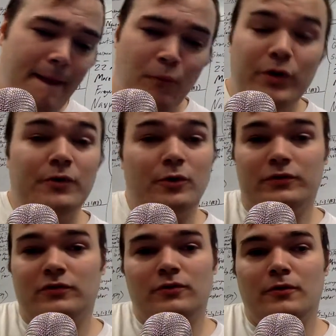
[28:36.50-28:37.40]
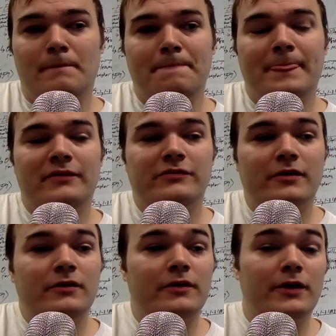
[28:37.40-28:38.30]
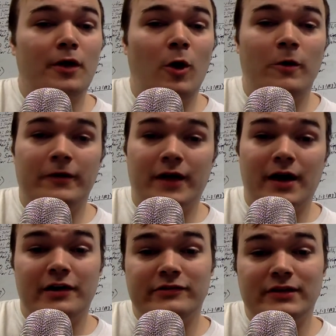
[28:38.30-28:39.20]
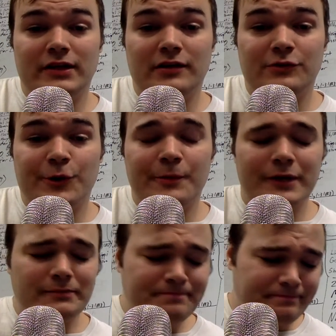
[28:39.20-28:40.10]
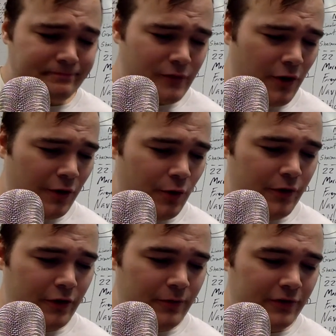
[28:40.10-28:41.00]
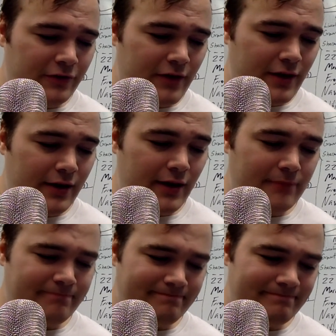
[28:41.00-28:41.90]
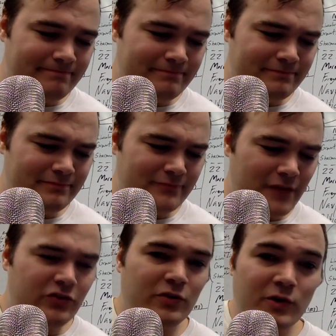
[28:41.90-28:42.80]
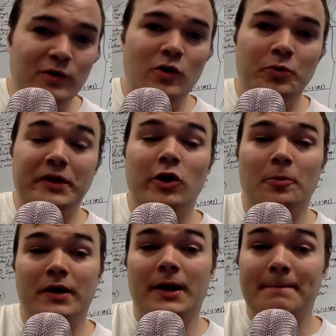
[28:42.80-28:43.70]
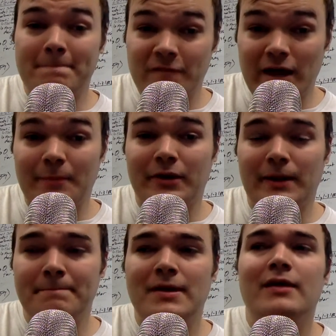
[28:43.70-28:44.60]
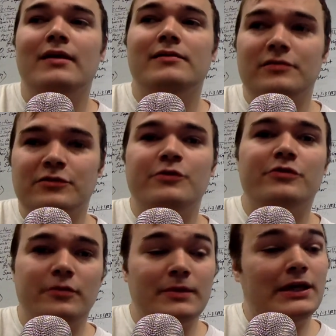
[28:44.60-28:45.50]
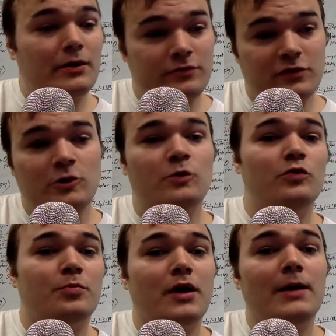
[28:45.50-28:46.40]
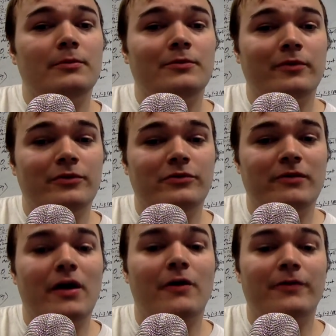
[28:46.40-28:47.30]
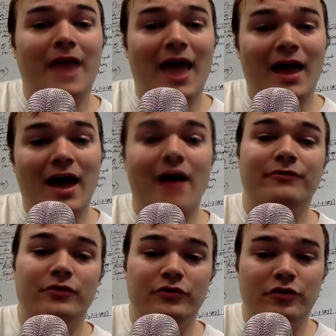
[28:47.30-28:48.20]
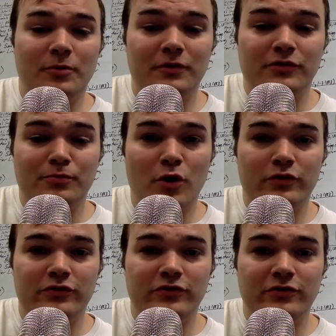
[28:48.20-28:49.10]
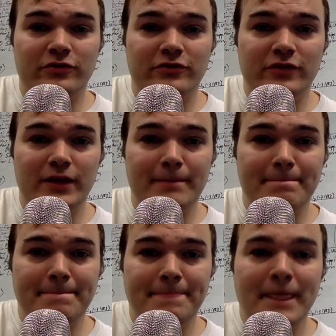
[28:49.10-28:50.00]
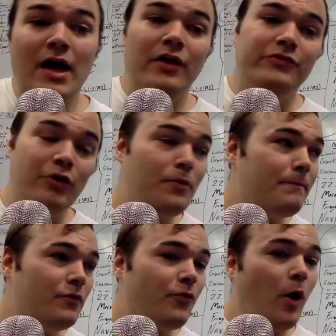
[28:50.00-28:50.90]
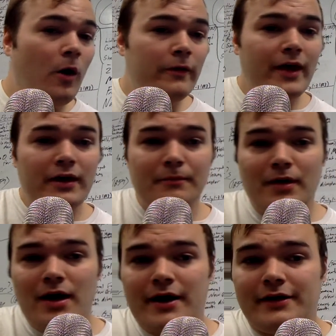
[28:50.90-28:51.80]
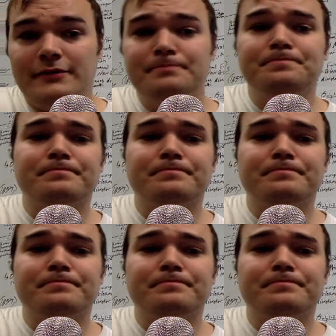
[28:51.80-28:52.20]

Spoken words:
we don't know what to do. And then suddenly all the guys in Lee's army are going to be saying, I should go home and help my family. Desertion becomes a huge problem for the South after Sherman's march to the sea. So with all that in mind,